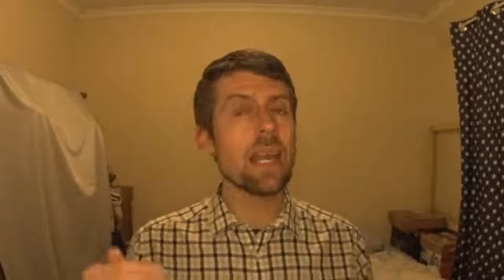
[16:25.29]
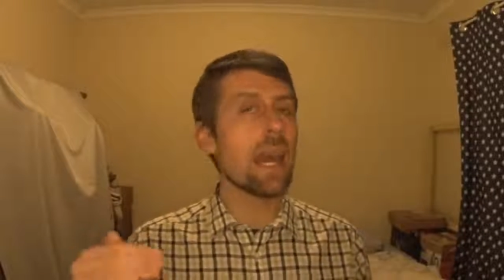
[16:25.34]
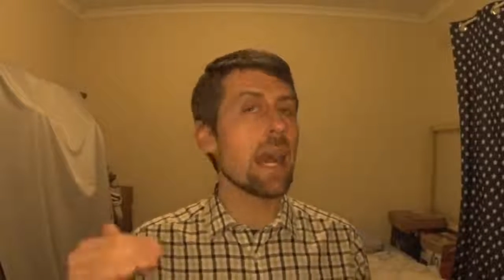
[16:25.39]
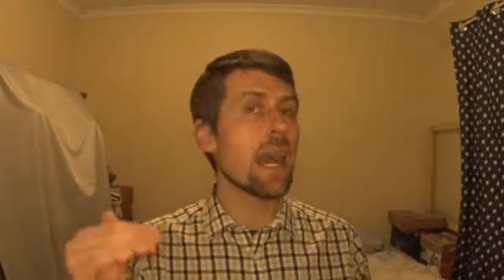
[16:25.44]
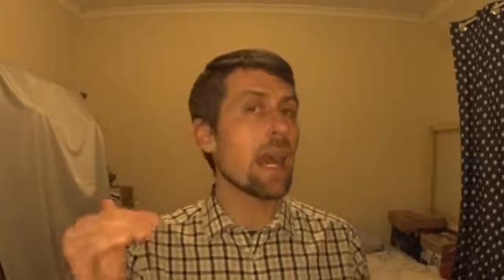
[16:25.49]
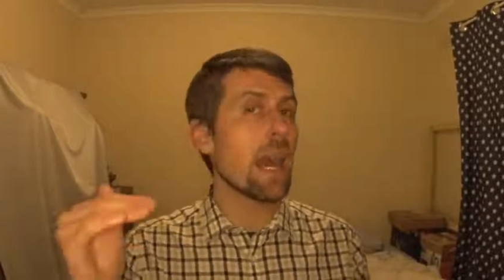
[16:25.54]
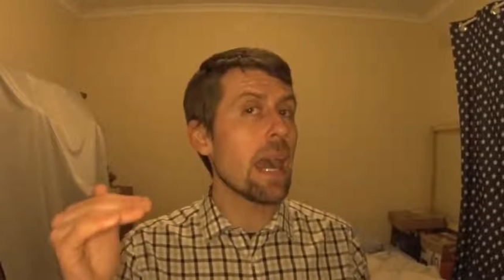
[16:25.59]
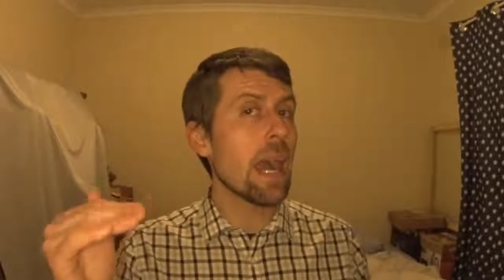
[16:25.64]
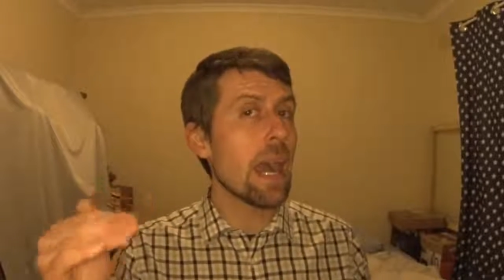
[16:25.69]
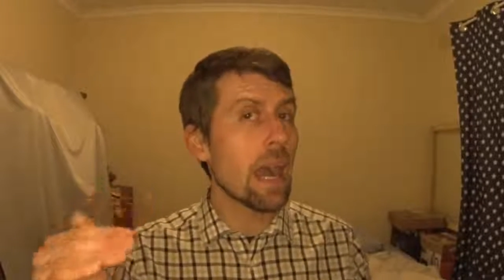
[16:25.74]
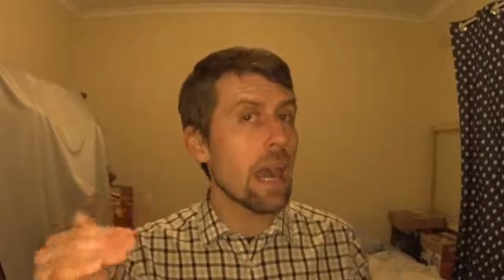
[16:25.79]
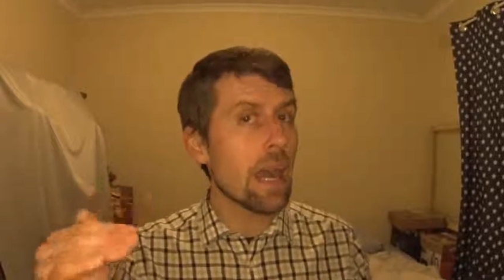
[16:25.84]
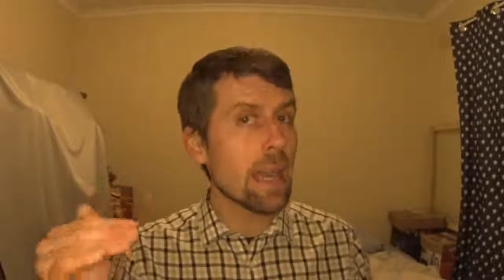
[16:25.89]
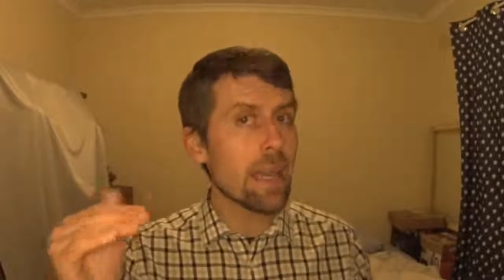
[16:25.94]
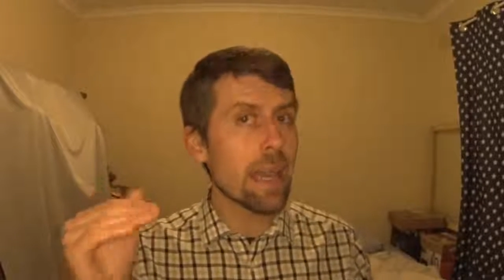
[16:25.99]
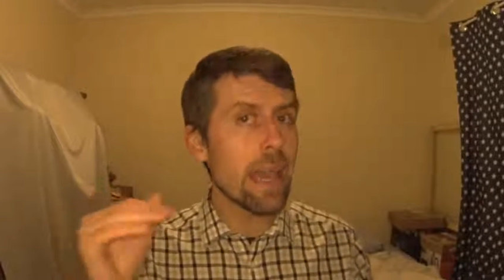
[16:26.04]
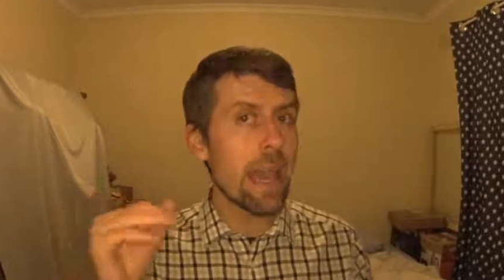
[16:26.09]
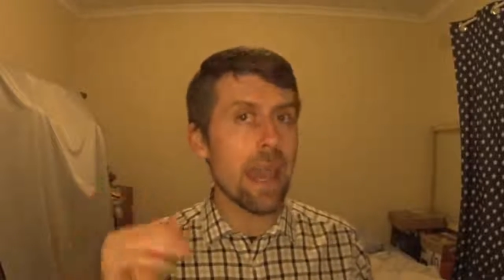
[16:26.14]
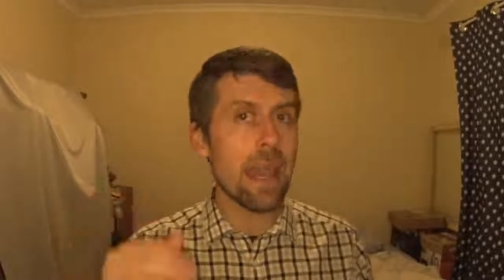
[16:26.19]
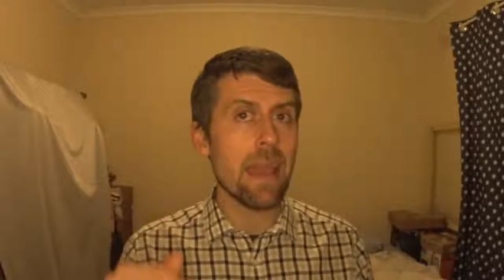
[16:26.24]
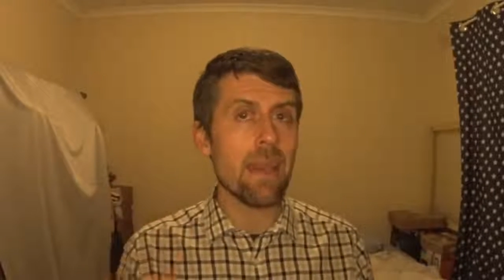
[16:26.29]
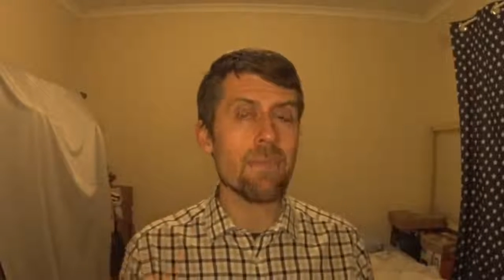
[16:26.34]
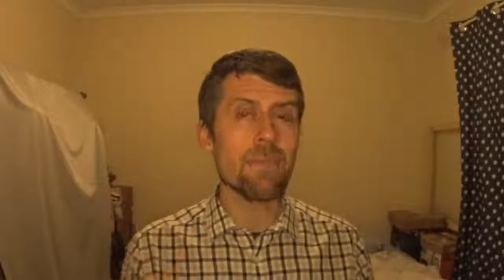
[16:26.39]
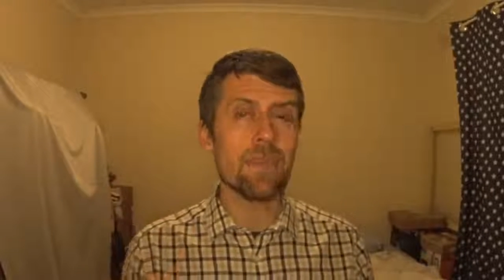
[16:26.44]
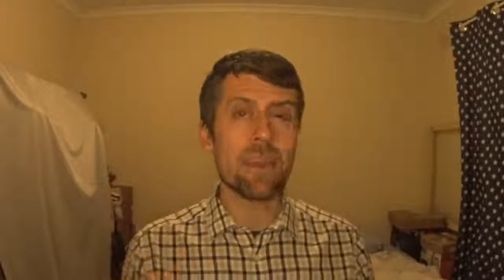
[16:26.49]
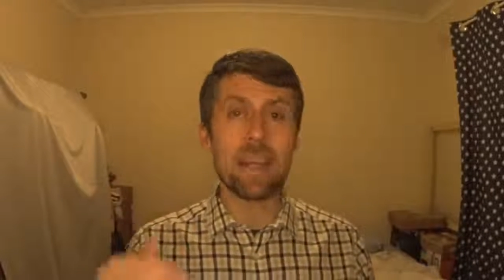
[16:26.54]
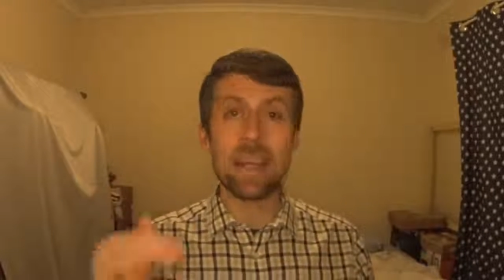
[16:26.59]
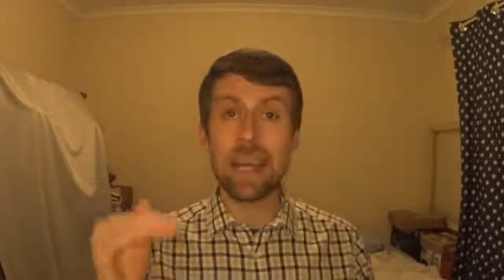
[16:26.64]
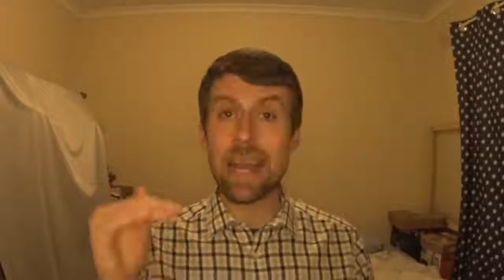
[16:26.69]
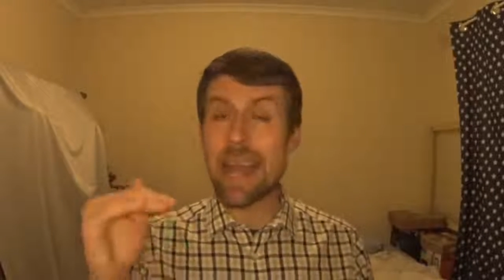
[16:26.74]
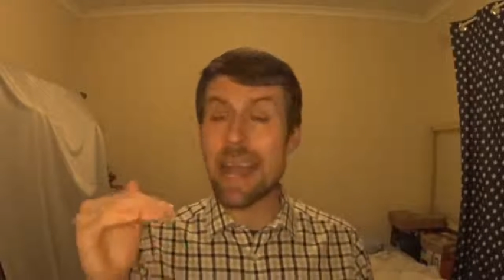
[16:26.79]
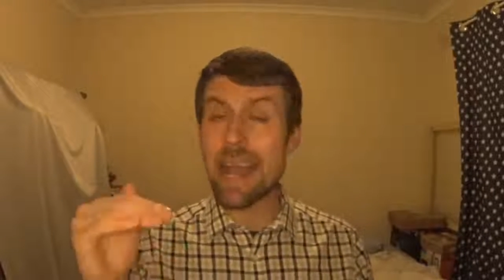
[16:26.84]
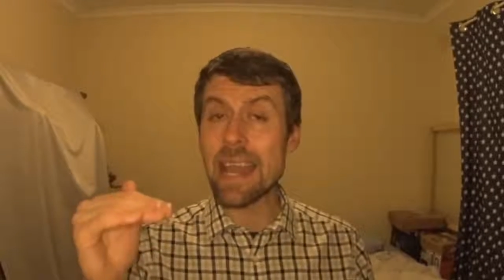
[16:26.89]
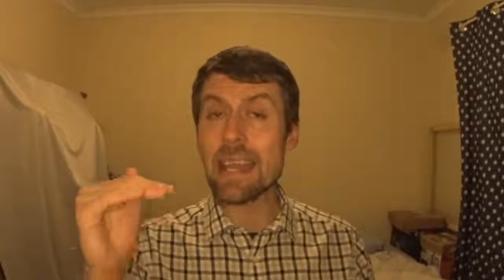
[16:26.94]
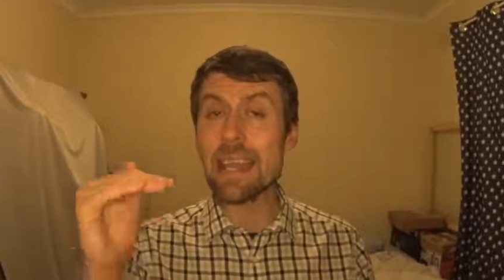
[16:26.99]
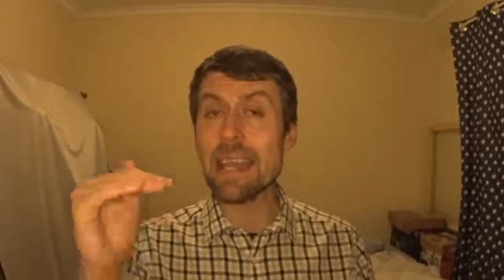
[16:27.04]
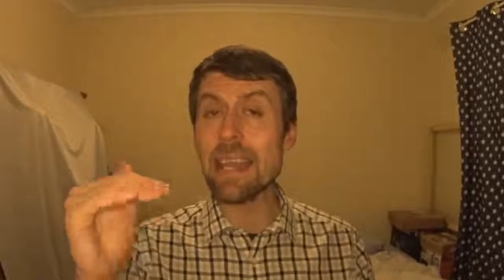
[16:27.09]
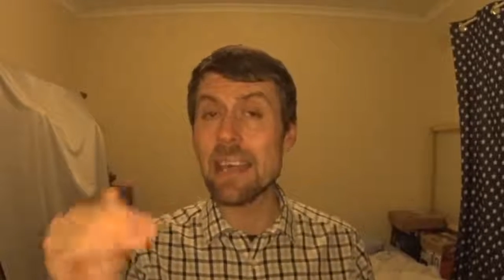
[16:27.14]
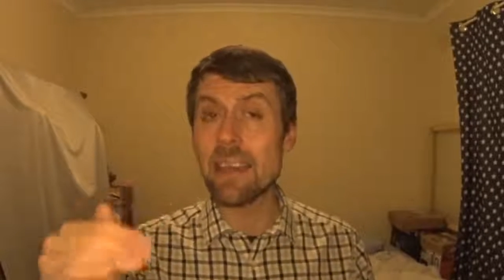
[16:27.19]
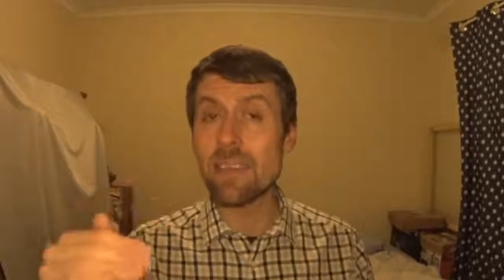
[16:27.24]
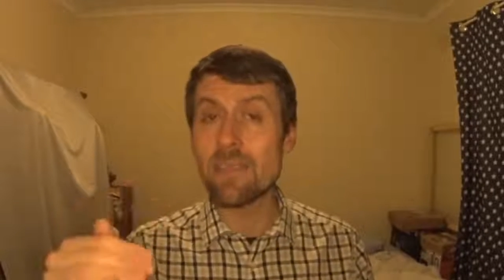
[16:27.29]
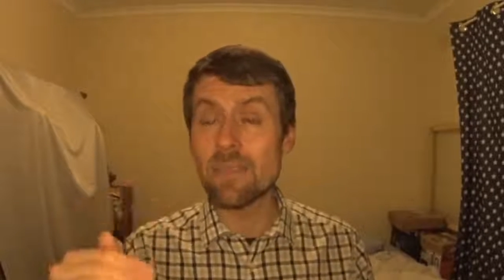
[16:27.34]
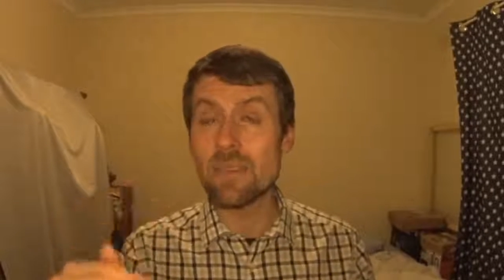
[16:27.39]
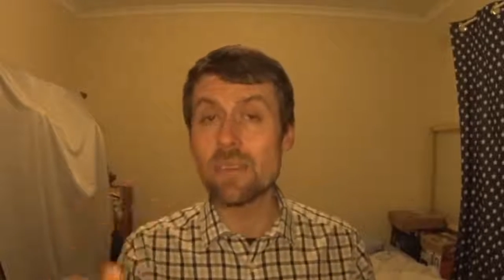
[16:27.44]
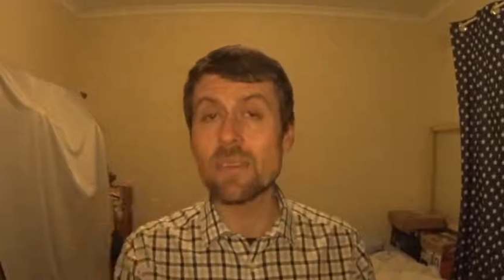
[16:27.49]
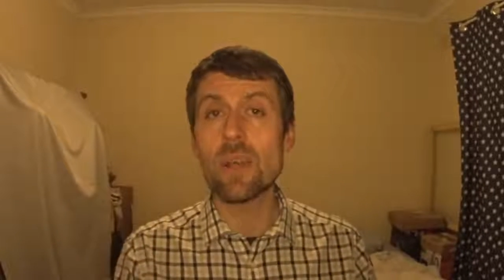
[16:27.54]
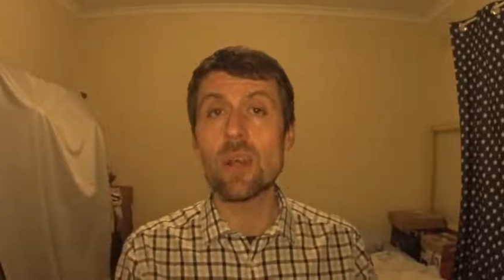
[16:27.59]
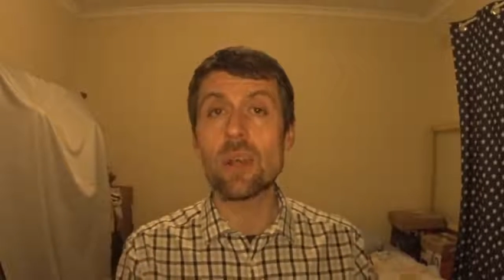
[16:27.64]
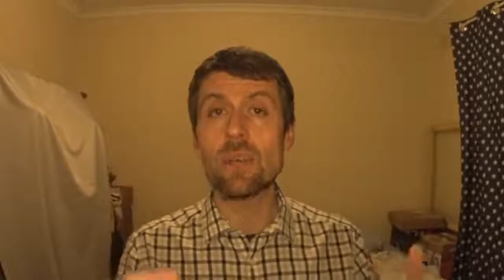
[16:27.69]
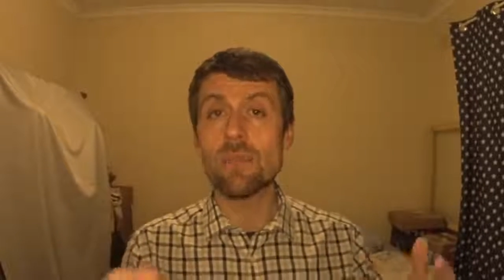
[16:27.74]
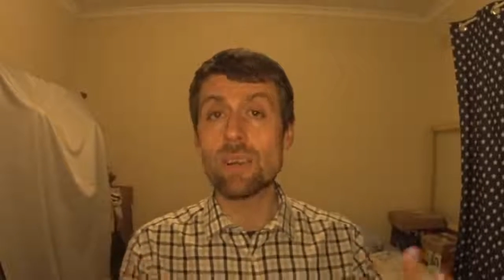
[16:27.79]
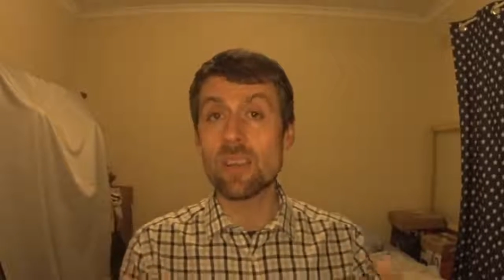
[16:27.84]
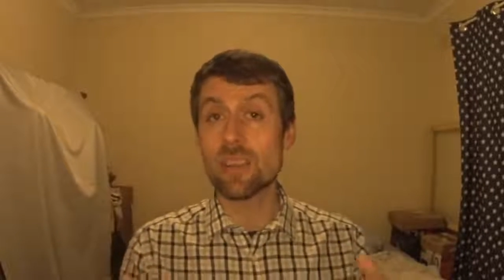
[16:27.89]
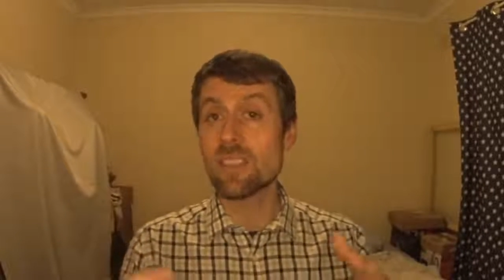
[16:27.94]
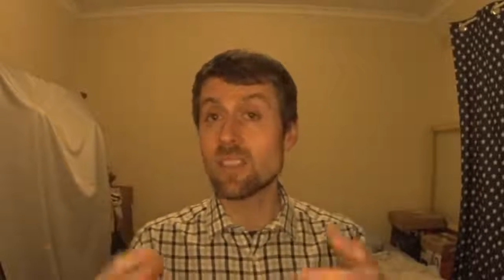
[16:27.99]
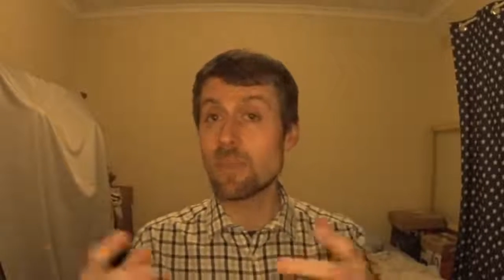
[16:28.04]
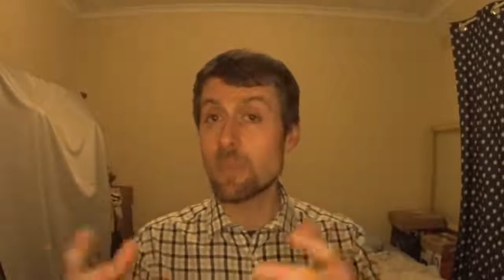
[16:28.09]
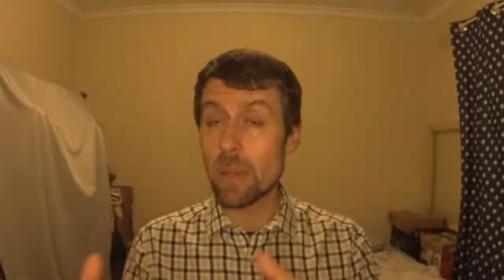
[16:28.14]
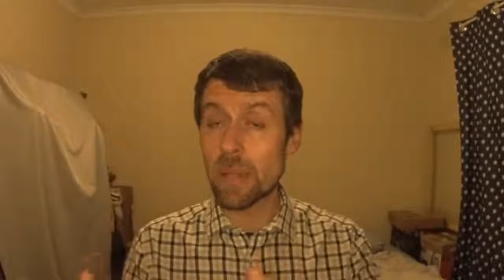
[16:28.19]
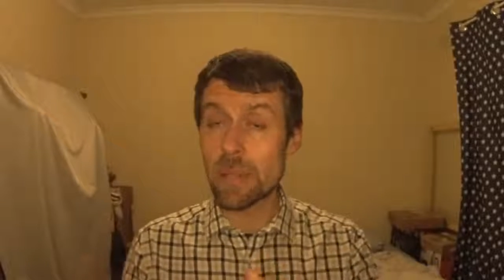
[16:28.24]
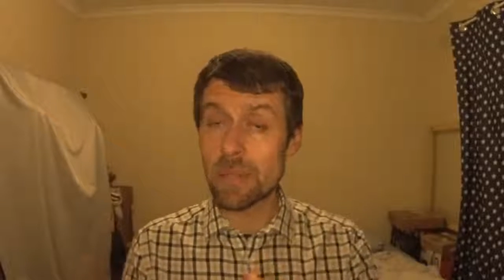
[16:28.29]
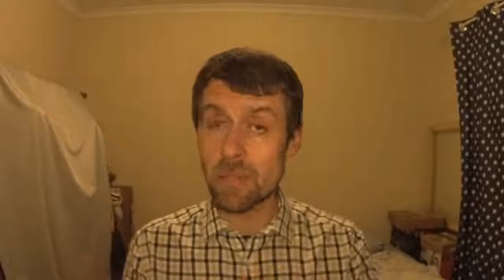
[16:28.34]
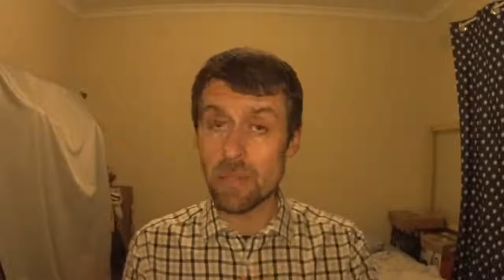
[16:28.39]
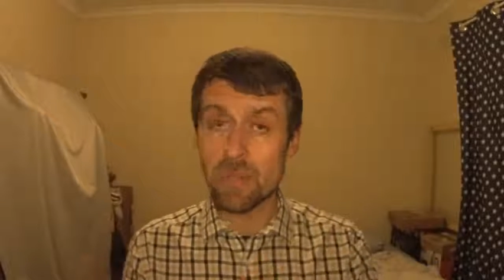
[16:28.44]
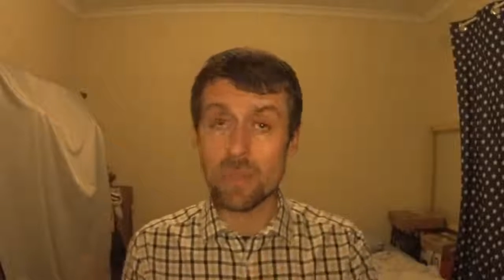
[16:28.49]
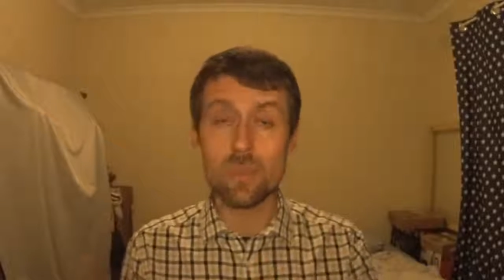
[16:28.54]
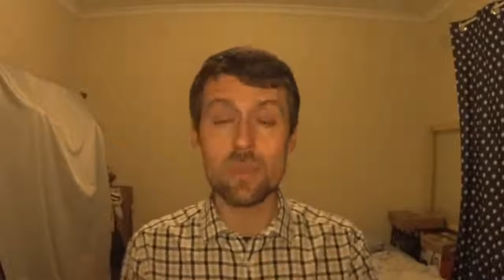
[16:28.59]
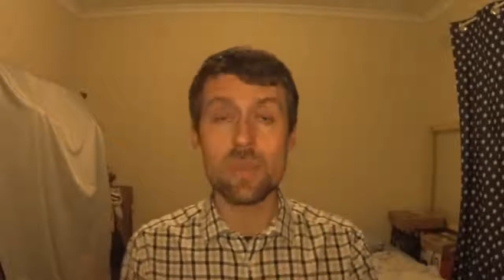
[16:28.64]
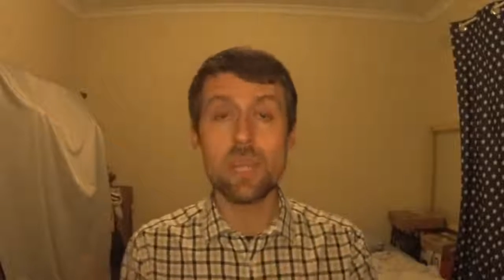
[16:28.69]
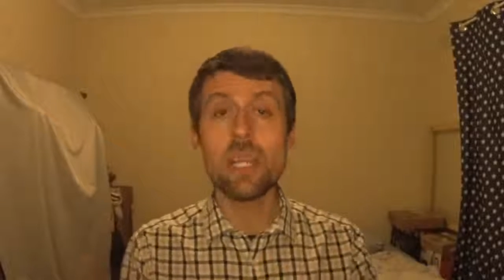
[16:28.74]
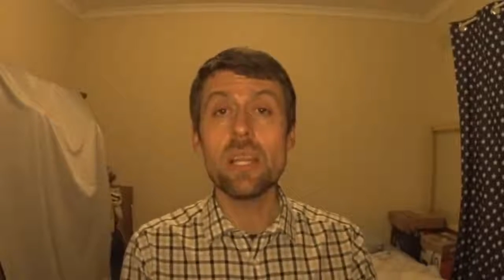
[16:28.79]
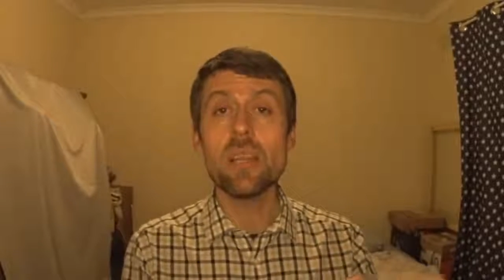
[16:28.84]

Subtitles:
a high level of expenditure